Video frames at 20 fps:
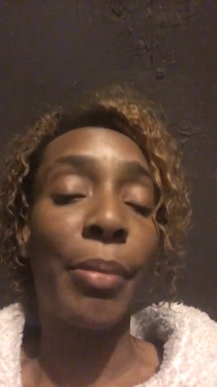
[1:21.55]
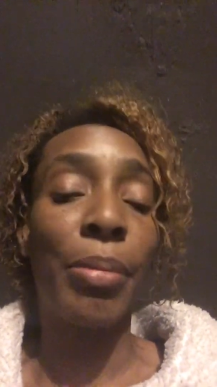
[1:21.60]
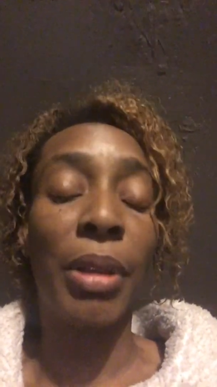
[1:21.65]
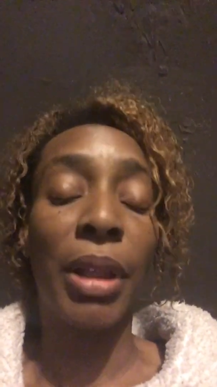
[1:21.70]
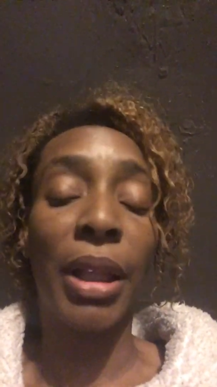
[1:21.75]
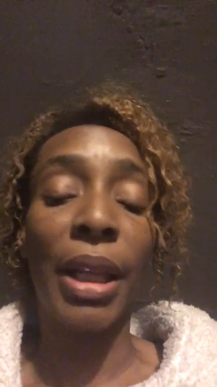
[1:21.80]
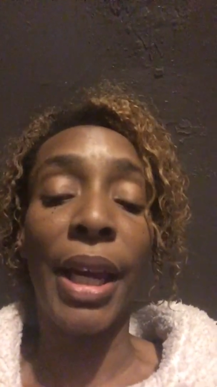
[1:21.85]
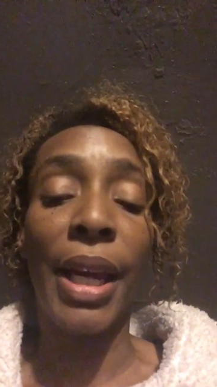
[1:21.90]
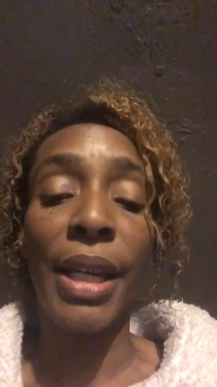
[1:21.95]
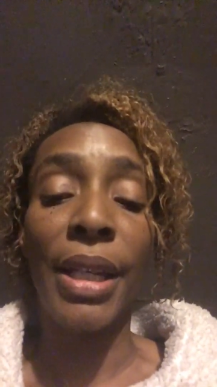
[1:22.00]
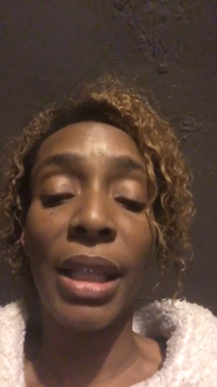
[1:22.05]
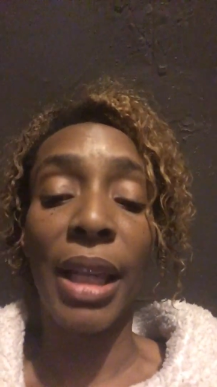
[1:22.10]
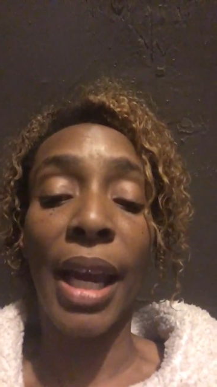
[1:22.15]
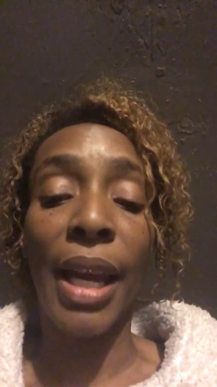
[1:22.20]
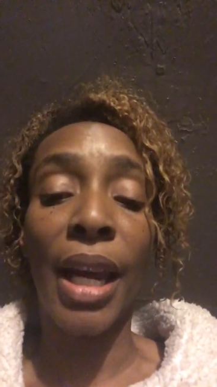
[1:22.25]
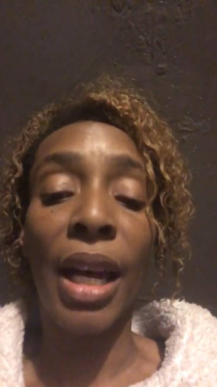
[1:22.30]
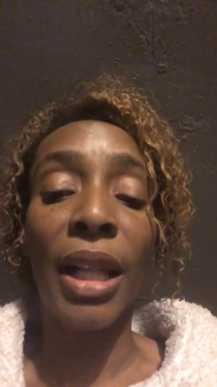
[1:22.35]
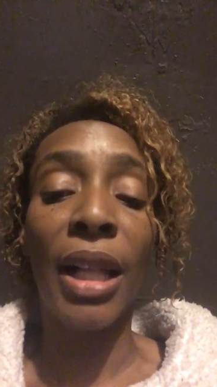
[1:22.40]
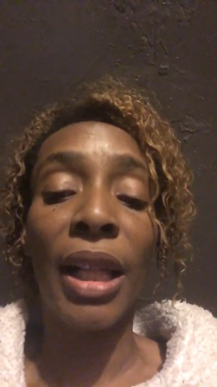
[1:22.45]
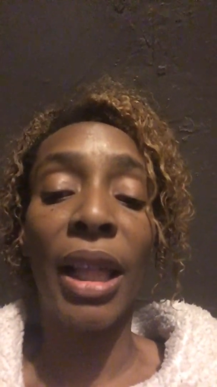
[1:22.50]
place like
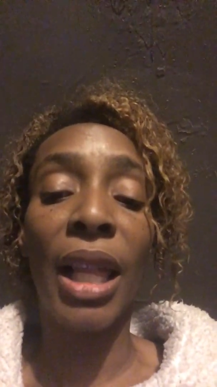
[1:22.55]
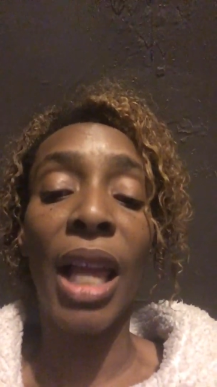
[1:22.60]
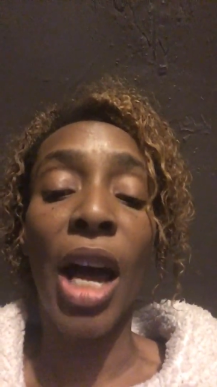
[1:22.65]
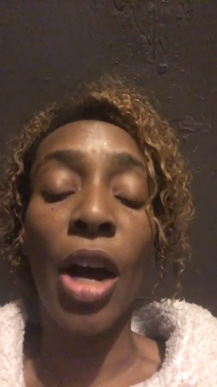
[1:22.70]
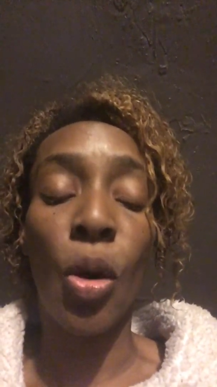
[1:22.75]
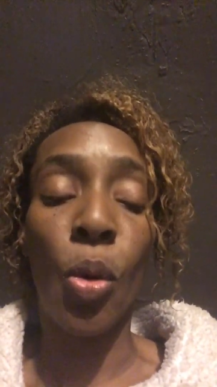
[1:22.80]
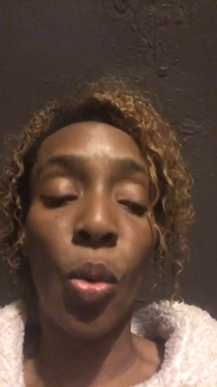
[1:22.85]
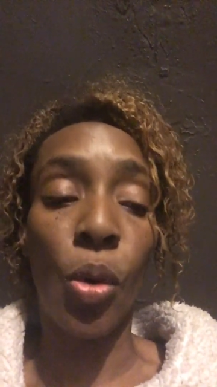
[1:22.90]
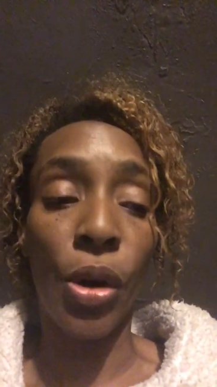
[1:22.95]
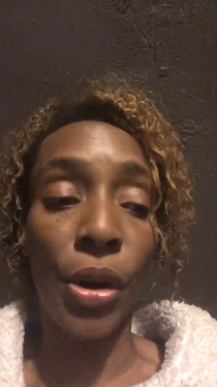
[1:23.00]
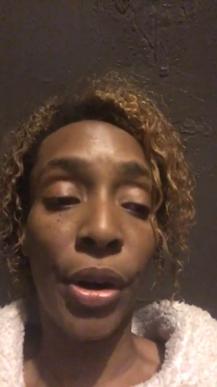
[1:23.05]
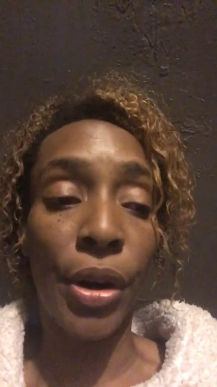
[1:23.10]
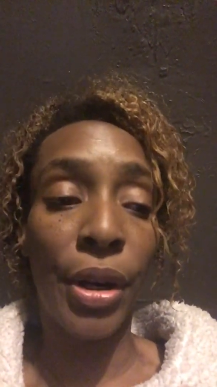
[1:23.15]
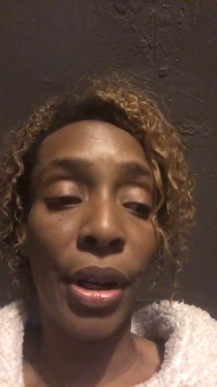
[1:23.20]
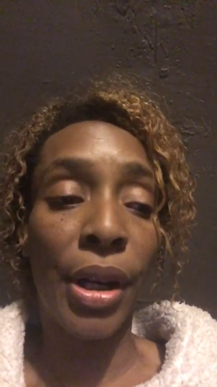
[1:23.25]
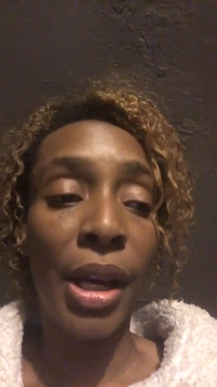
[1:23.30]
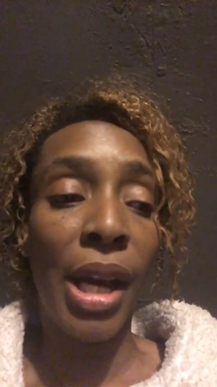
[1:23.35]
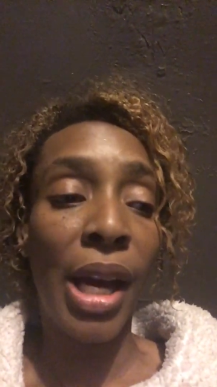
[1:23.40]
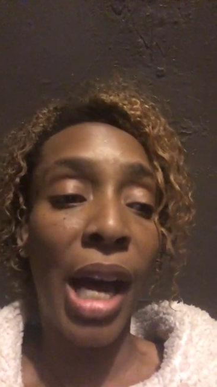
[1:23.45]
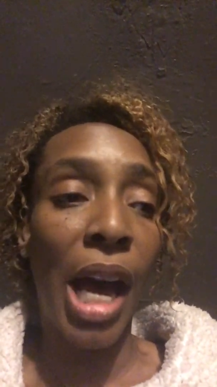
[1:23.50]
clockwork.
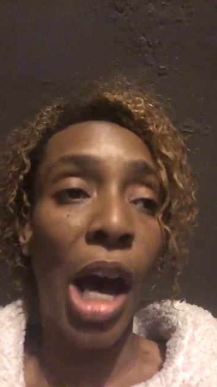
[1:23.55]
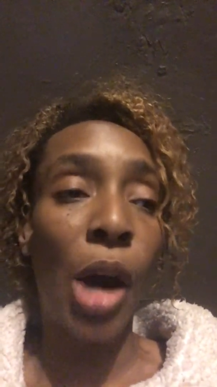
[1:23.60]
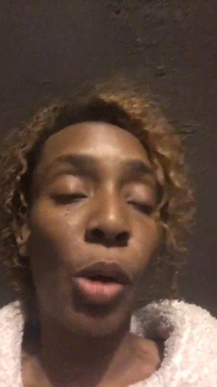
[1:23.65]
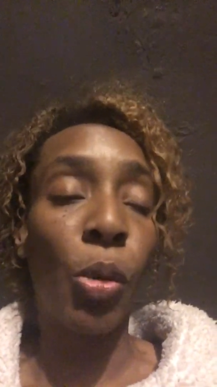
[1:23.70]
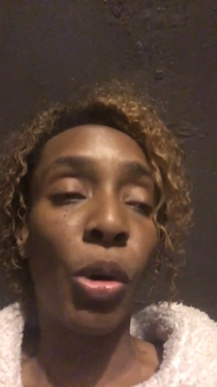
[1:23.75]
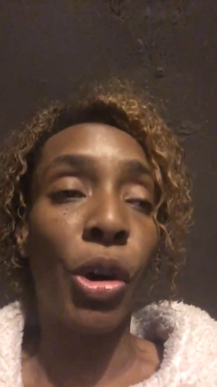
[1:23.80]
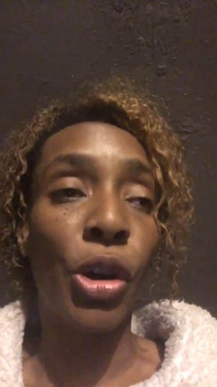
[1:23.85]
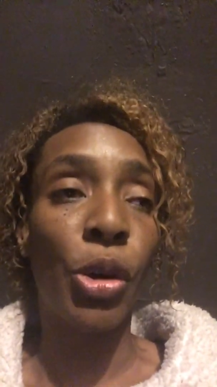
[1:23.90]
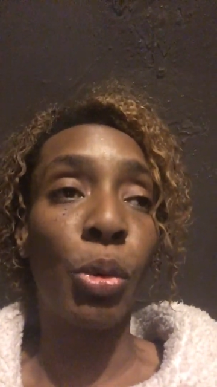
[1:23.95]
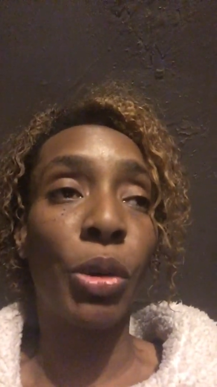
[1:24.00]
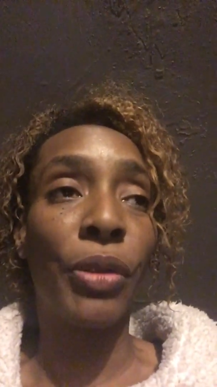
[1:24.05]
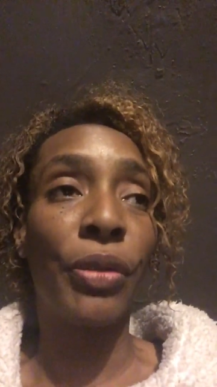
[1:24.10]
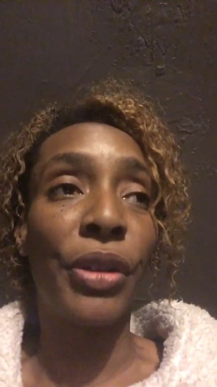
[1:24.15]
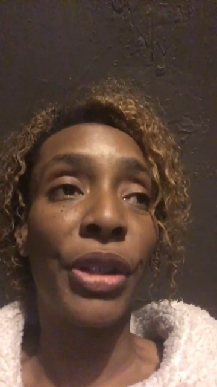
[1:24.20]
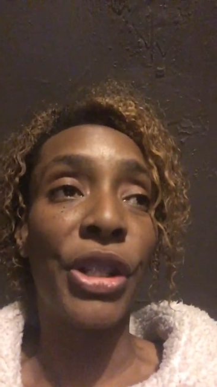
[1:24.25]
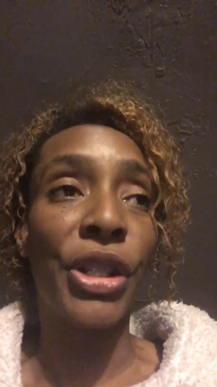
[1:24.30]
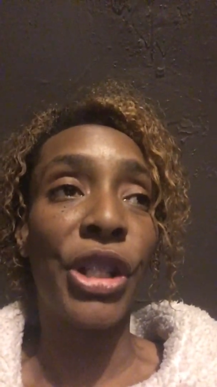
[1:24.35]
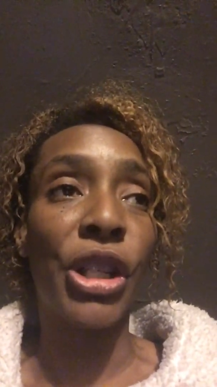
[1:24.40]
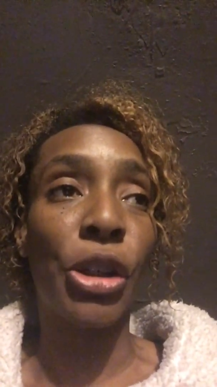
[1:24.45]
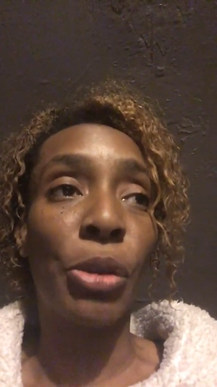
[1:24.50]
I worked with a
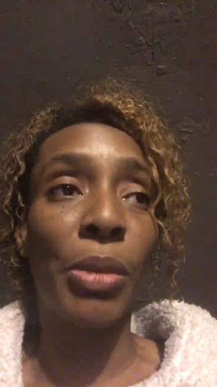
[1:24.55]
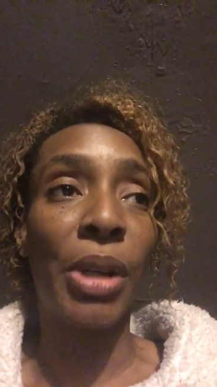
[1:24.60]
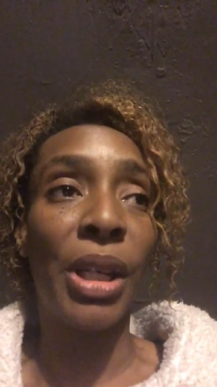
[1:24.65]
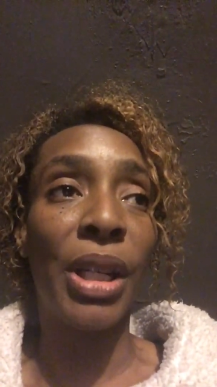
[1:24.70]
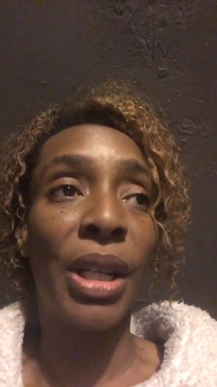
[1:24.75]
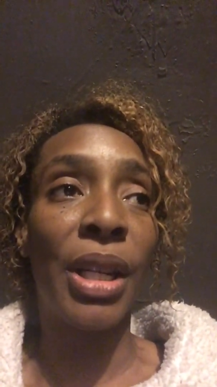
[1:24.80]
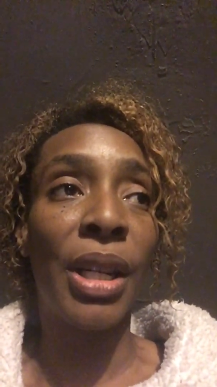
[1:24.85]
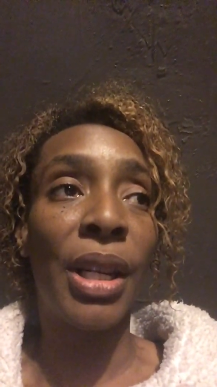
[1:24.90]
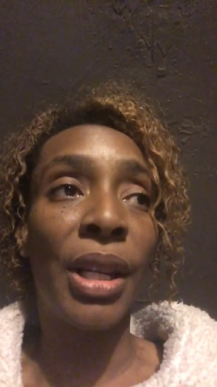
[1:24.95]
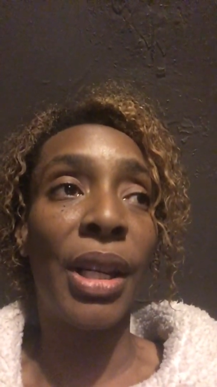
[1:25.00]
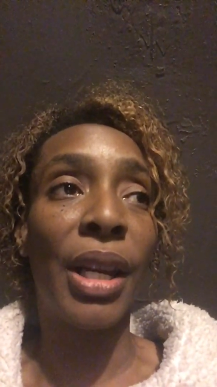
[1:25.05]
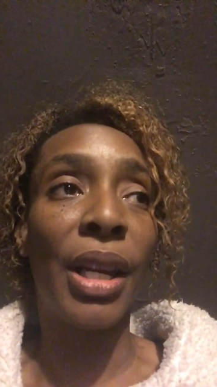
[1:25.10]
gentleman